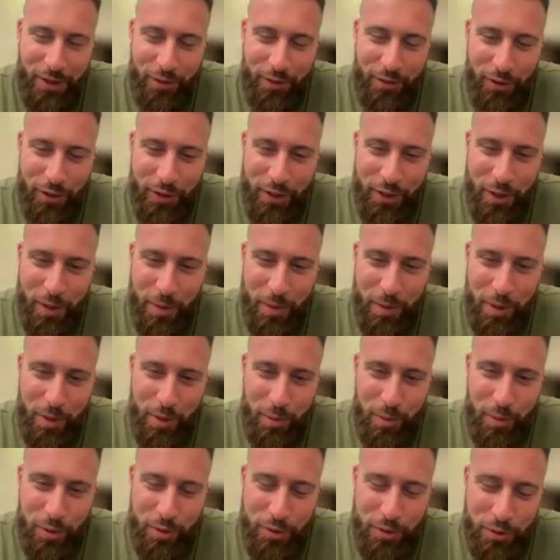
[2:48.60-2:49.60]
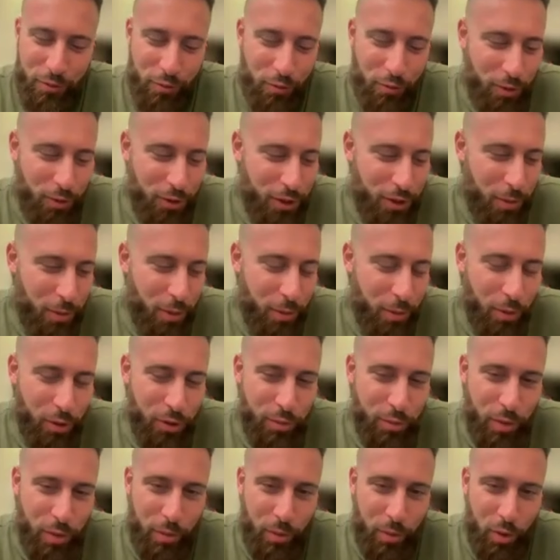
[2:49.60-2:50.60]
definitely going to be some of the
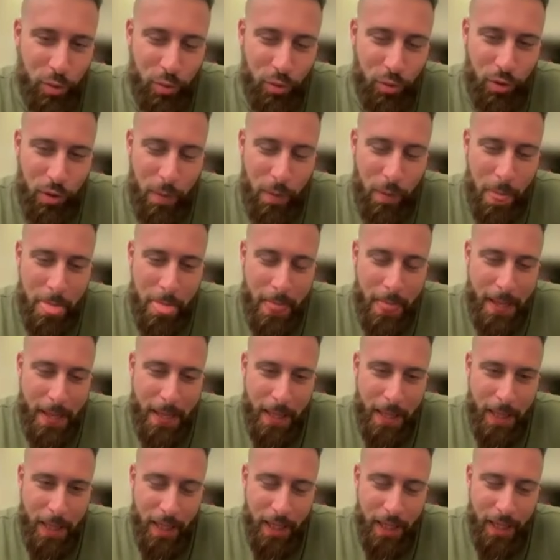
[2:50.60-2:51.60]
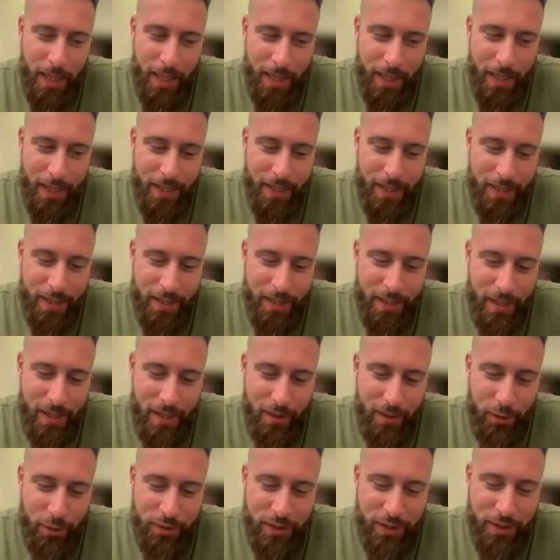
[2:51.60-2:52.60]
most memorable,
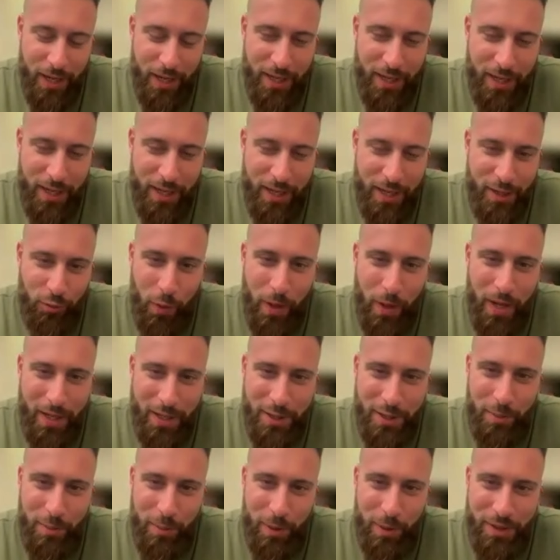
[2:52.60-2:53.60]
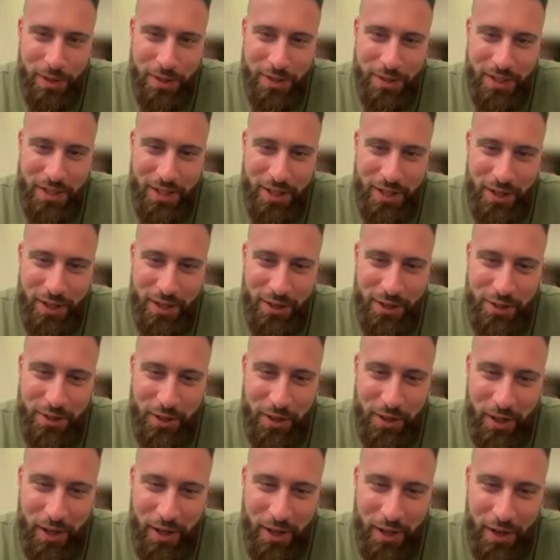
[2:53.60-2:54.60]
you know, days, weeks, months, and years
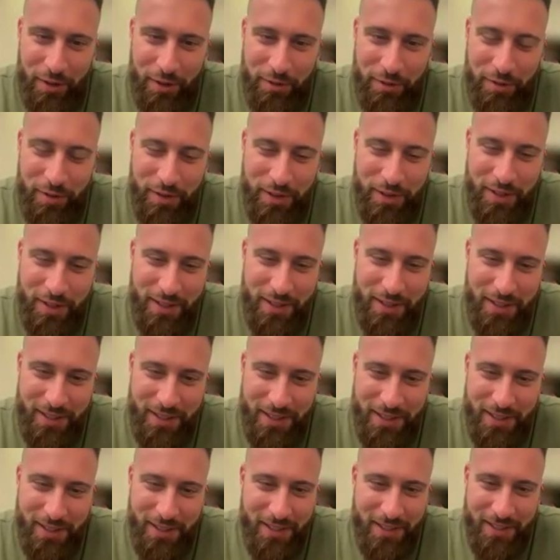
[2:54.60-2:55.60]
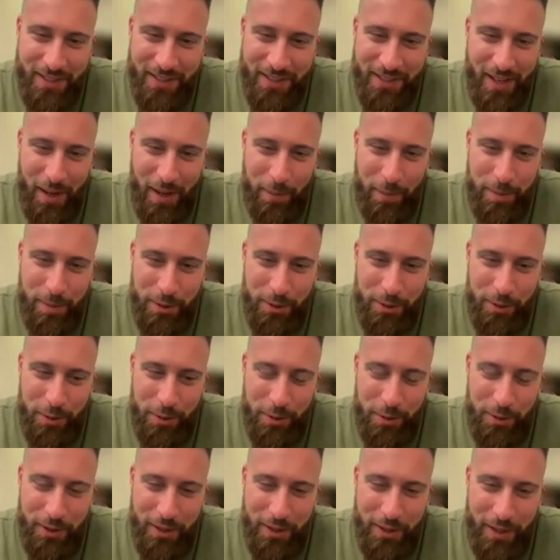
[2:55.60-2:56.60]
you're going to have.
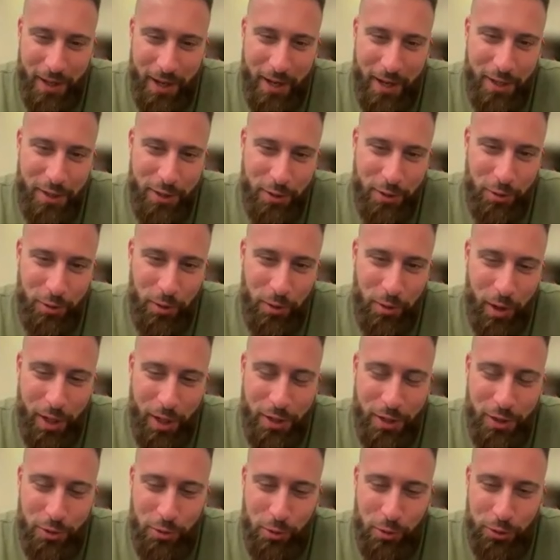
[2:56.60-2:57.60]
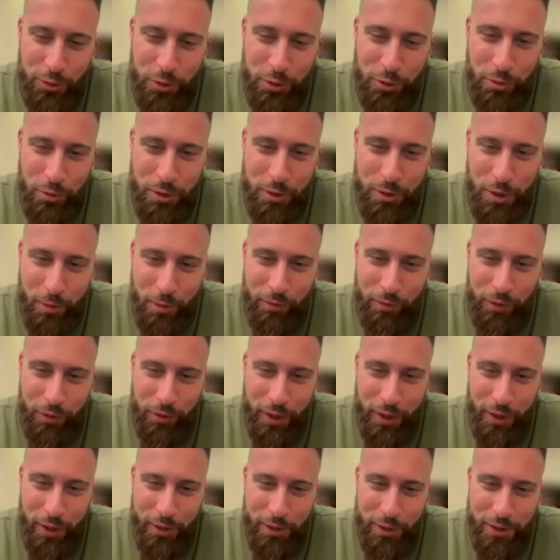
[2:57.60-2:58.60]
Absolutely, yeah, high school too is
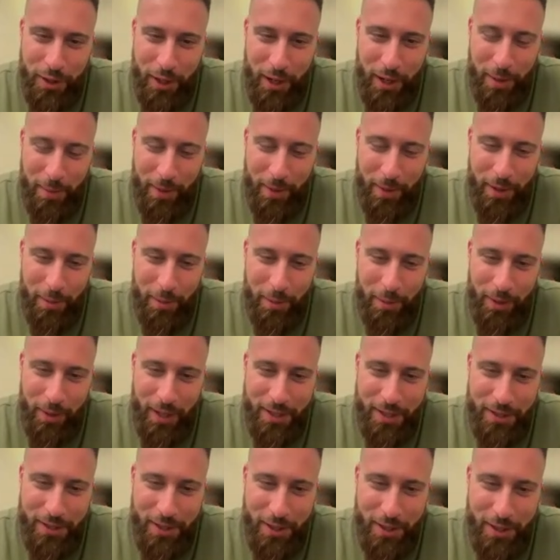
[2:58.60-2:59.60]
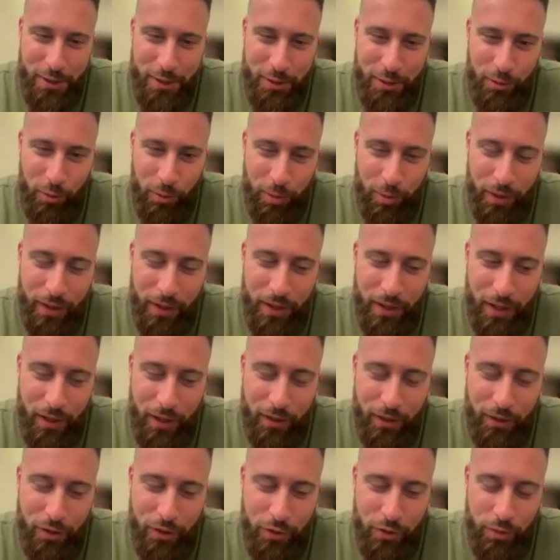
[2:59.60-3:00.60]
hopefully a good time. I had a blast in high school, but
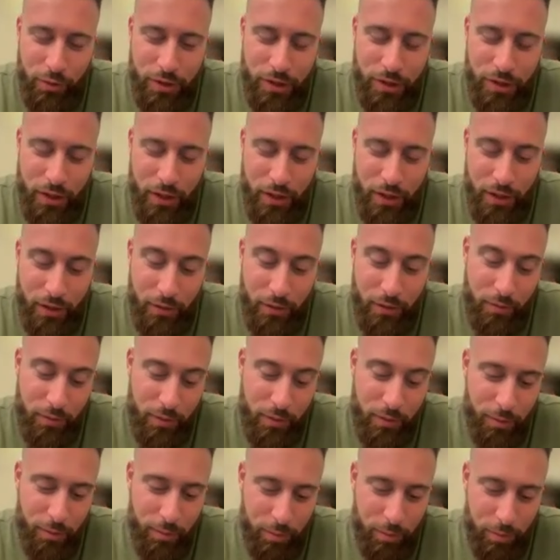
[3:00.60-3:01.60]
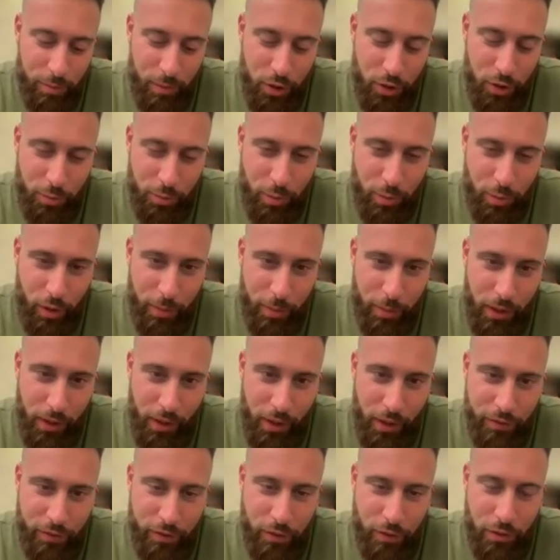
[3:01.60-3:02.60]
college was a major part of my
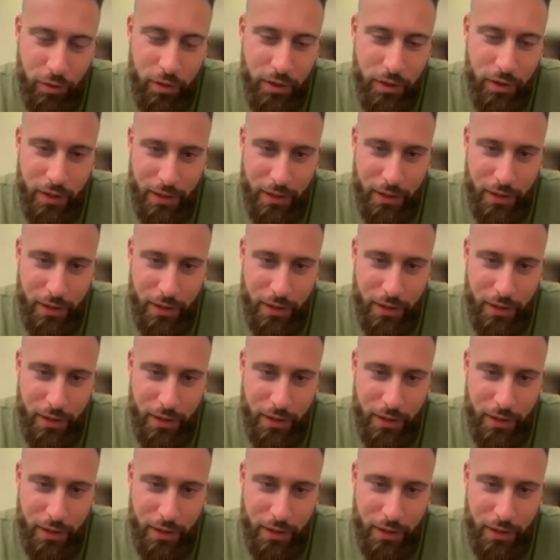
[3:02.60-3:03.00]
life. So,